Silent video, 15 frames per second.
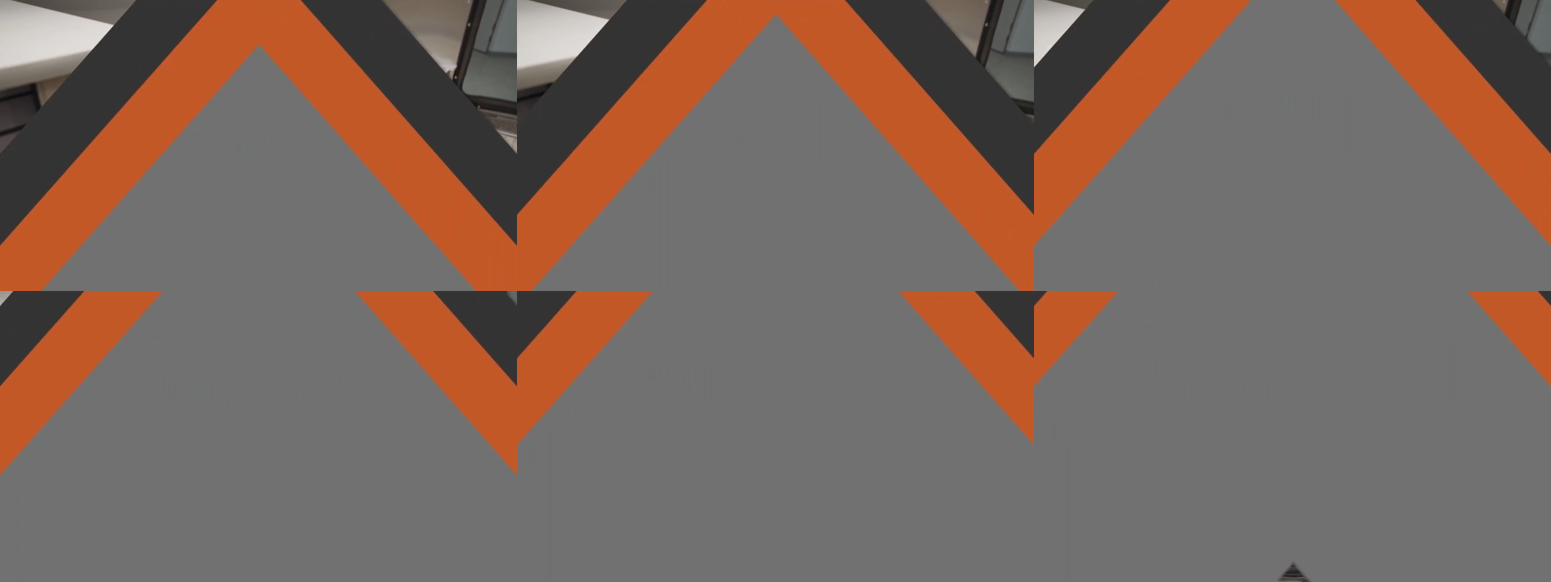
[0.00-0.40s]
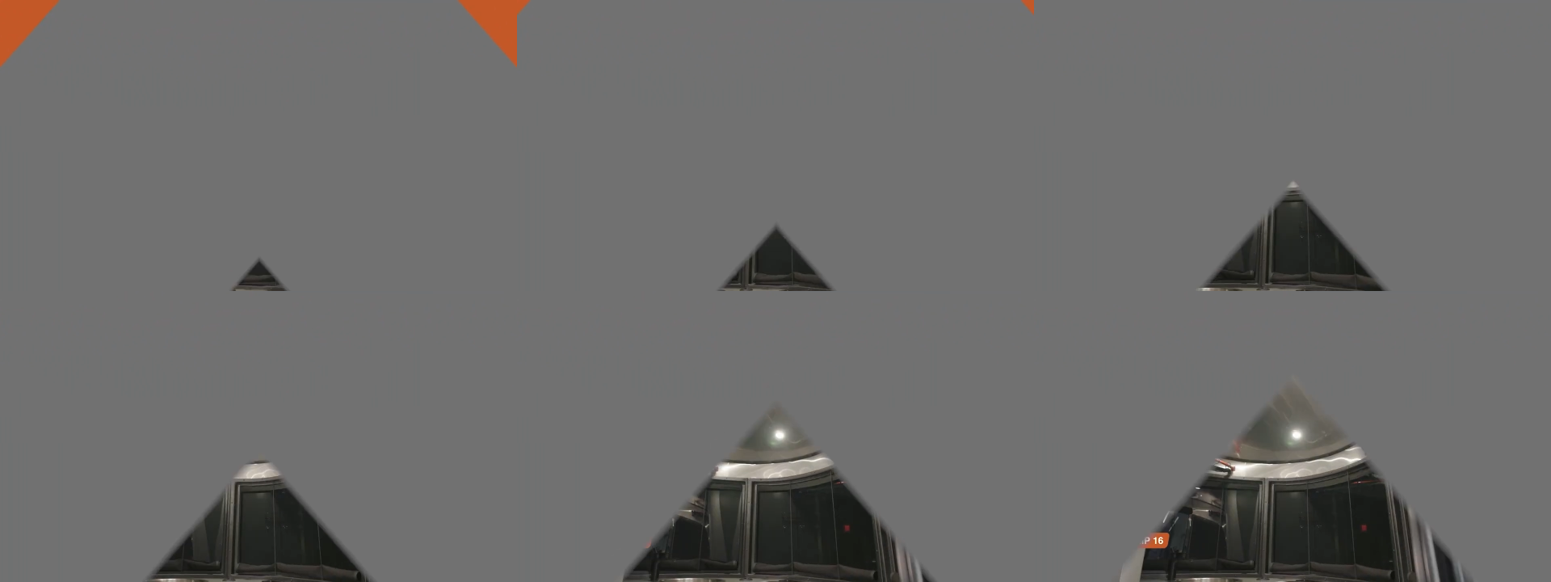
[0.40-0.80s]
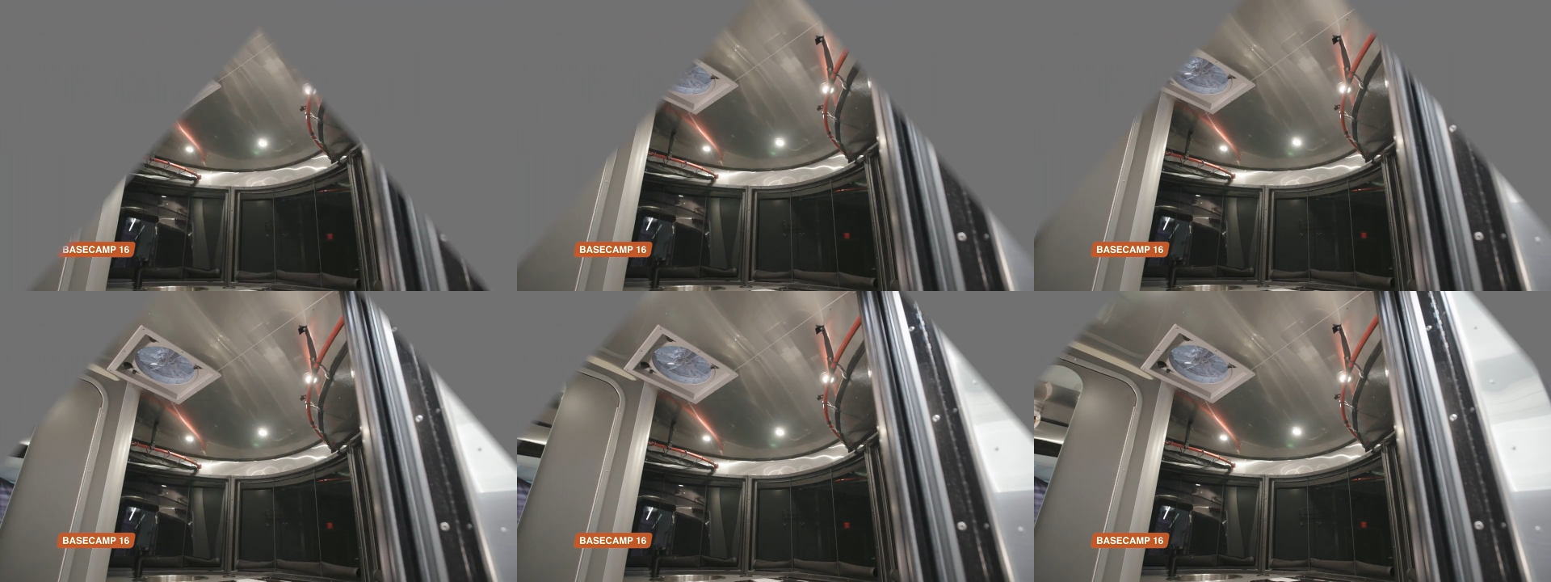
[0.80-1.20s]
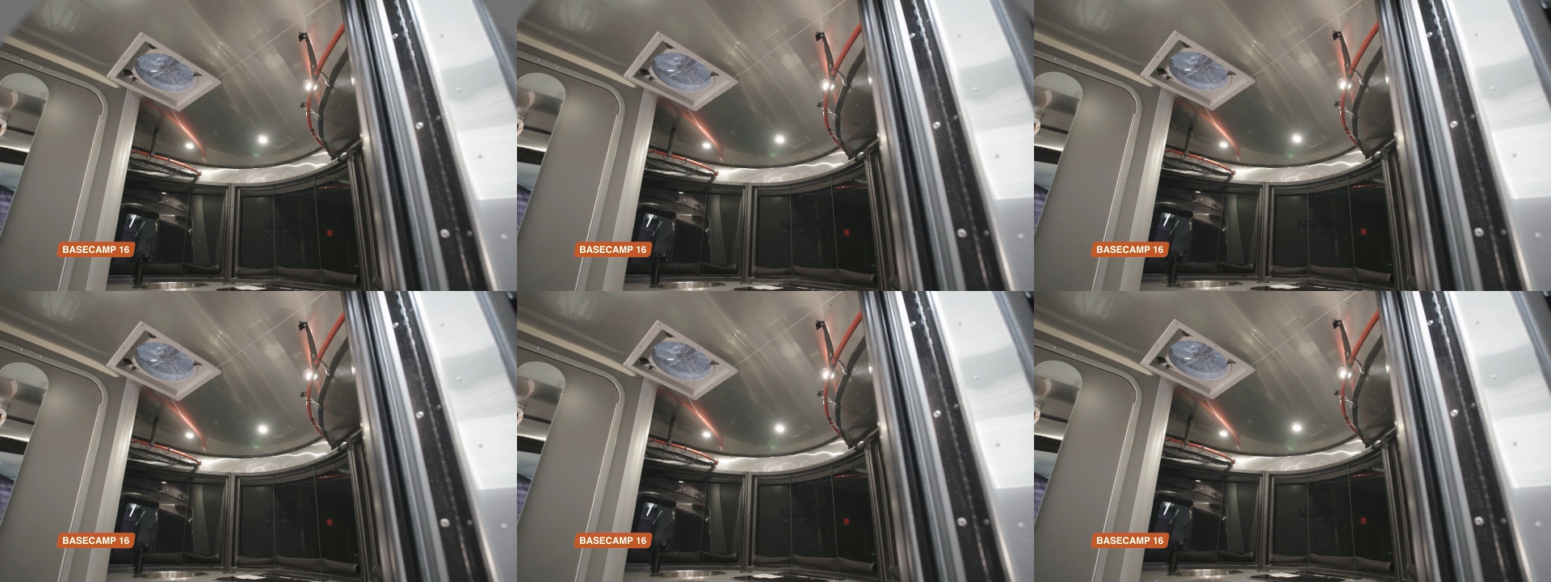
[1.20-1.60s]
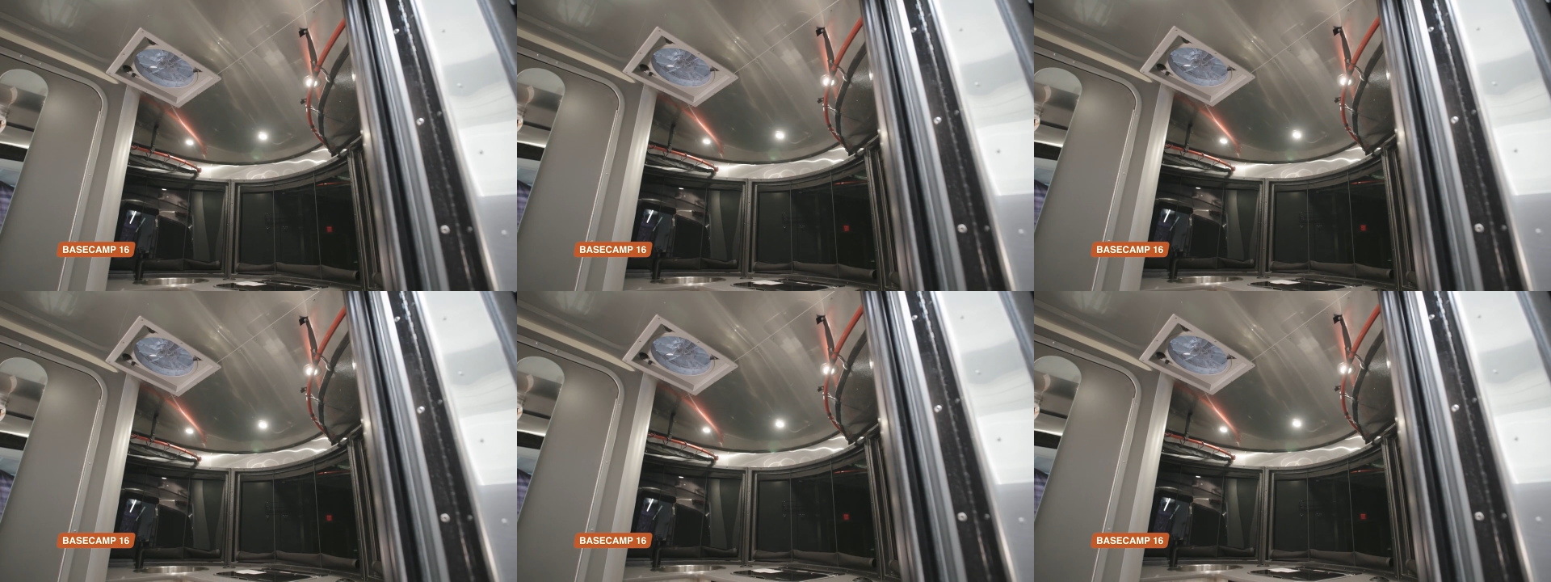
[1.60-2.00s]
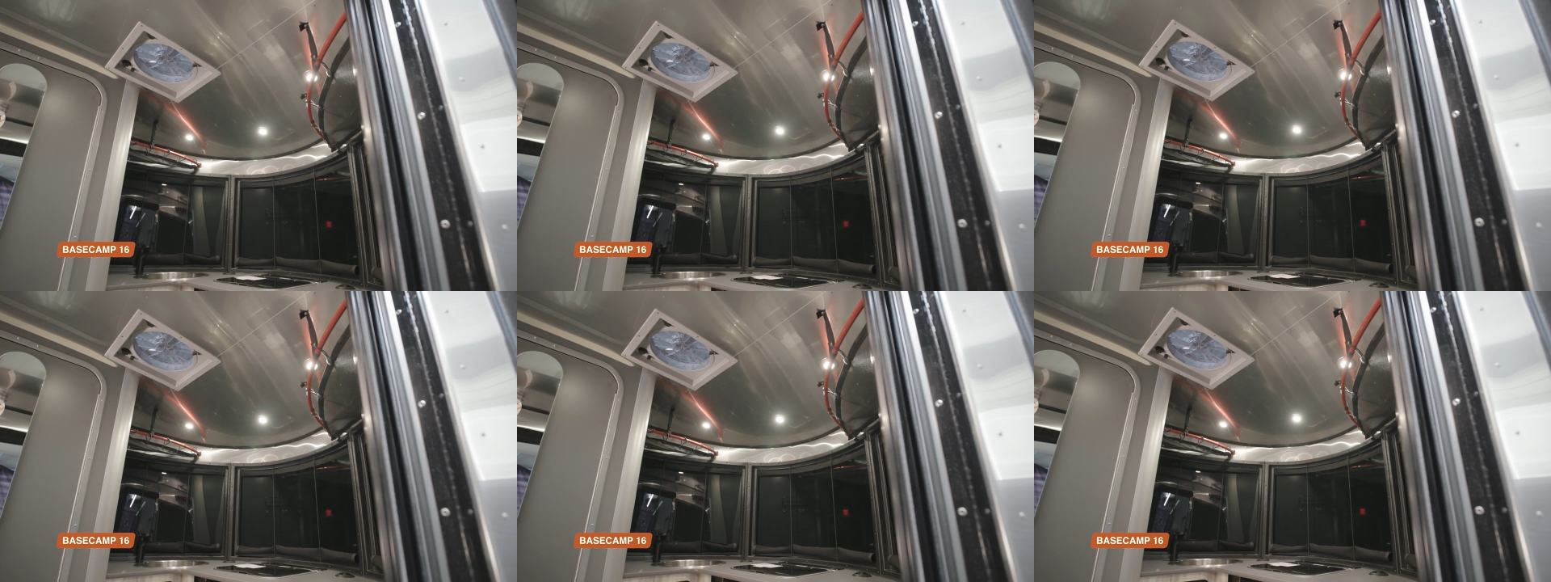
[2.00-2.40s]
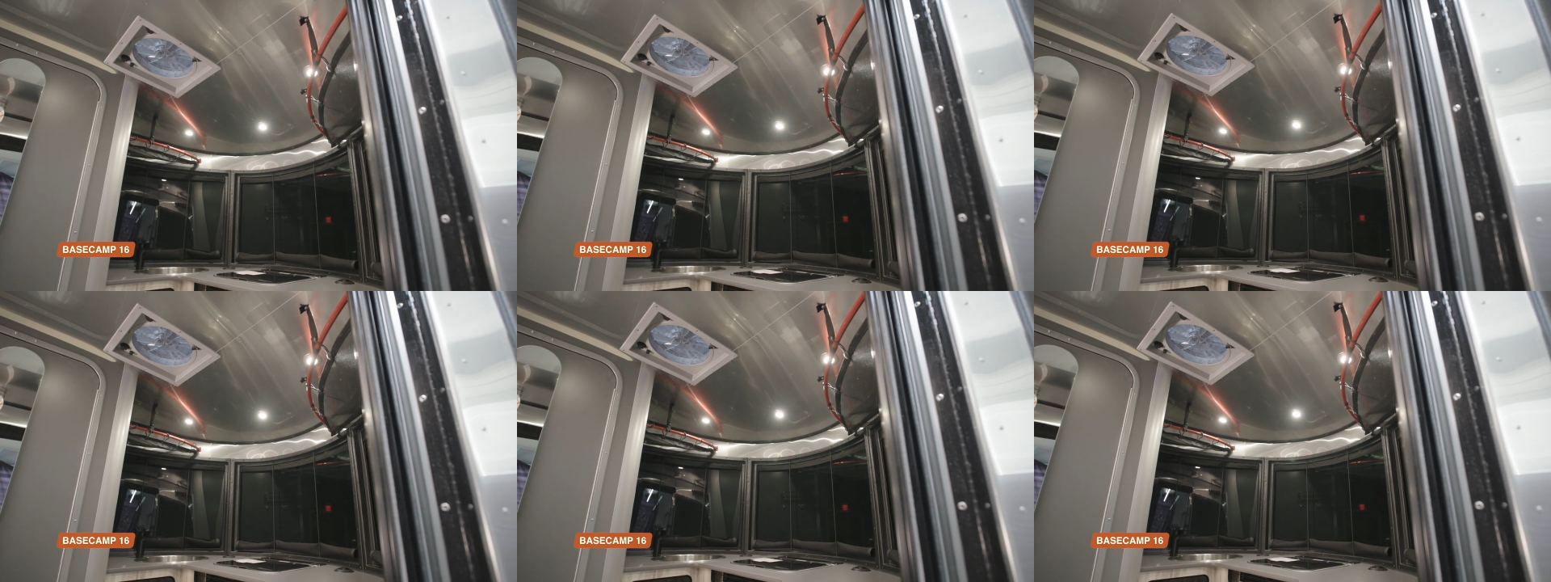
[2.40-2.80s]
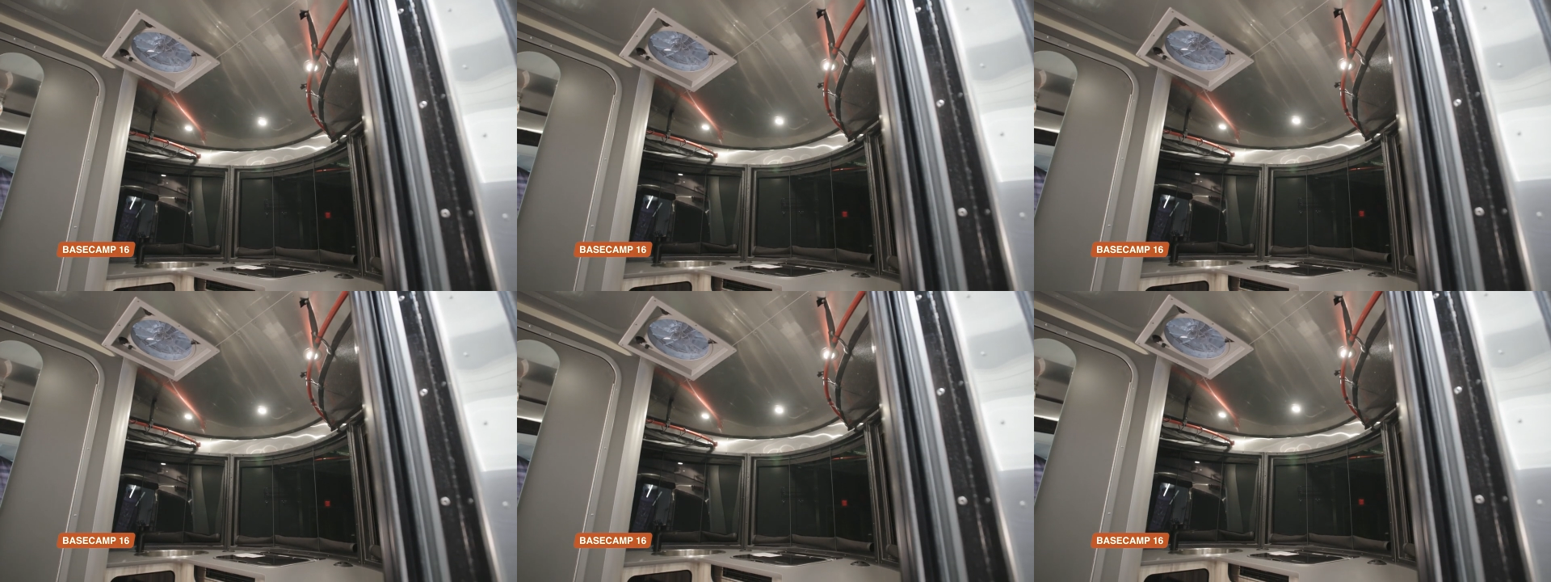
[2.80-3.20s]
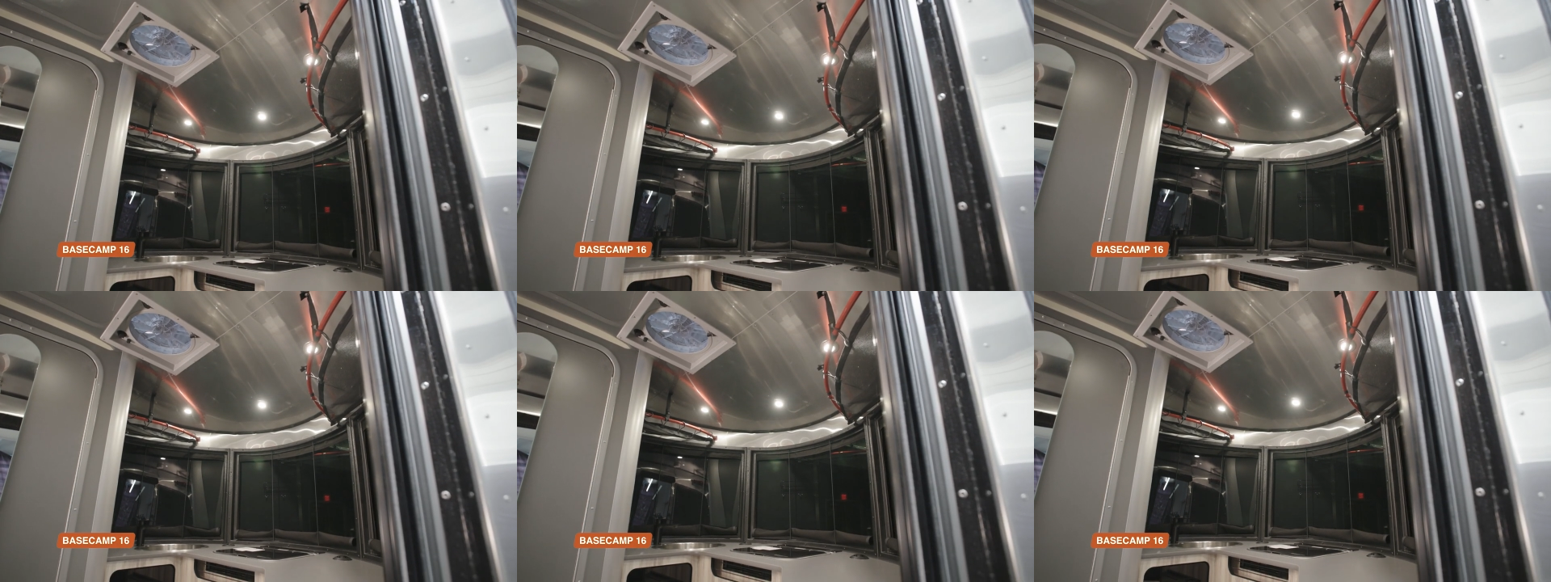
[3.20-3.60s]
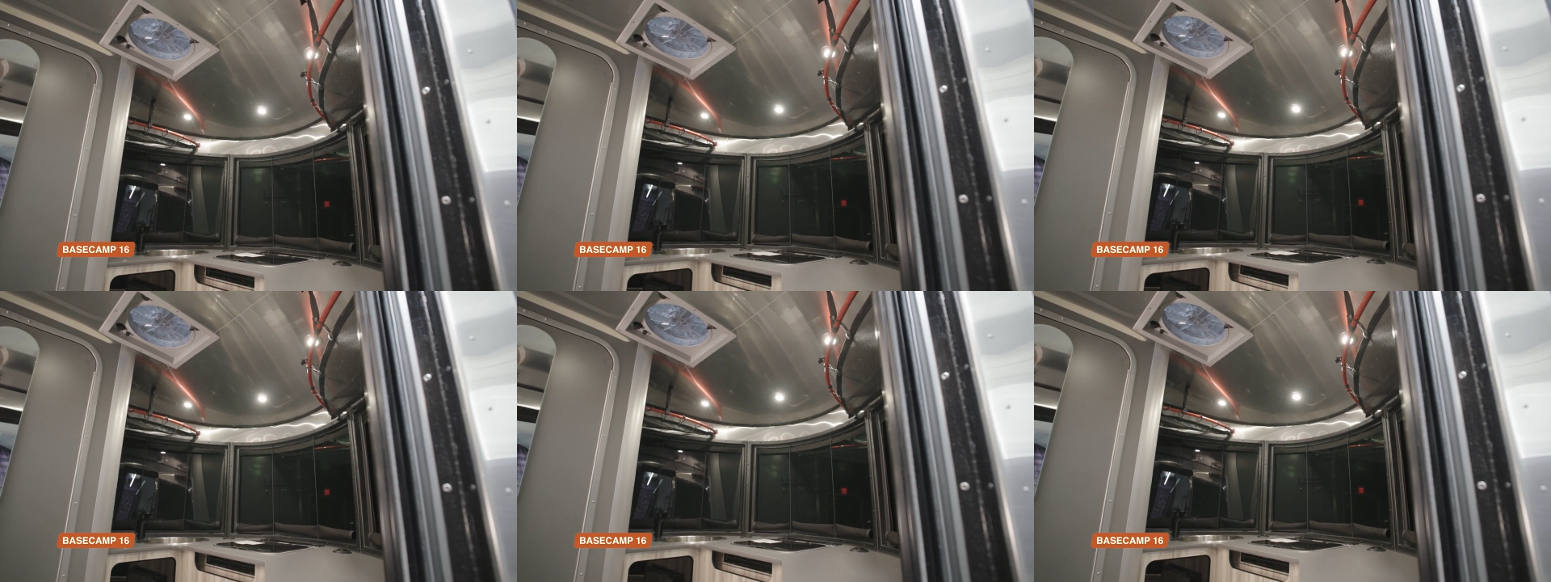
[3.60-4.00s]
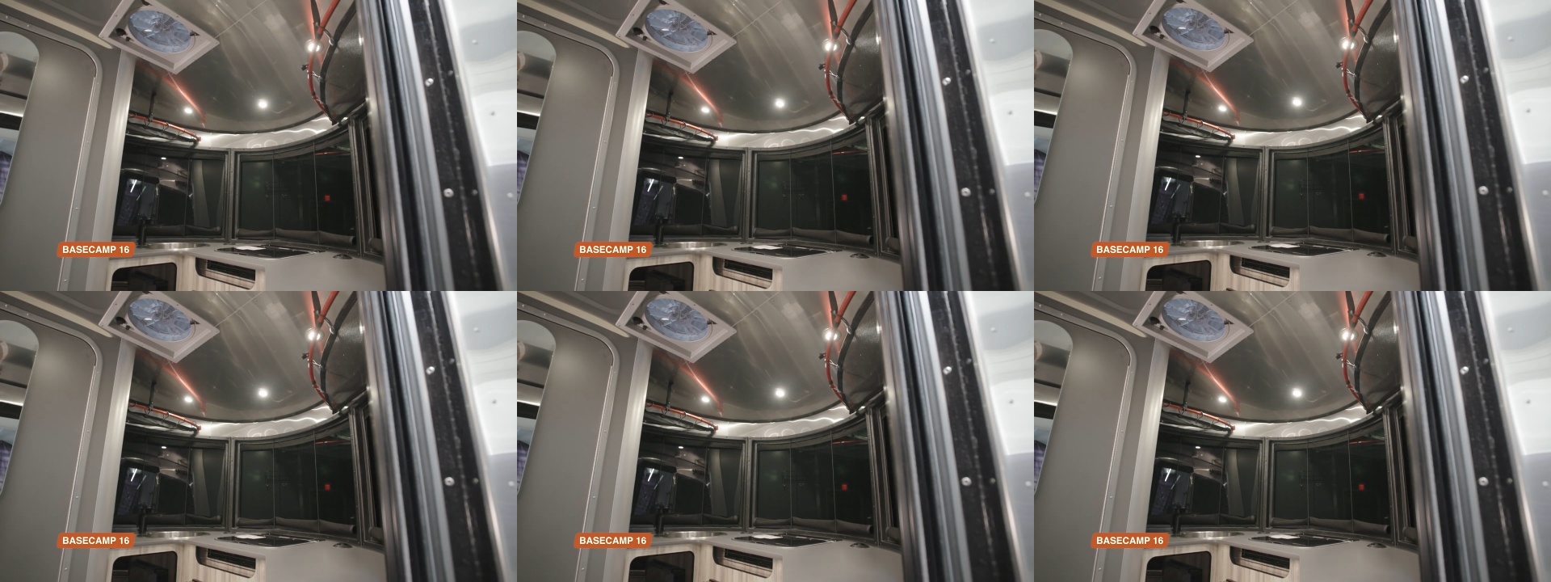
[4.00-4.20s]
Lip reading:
No face is visible, so there are no lips to read.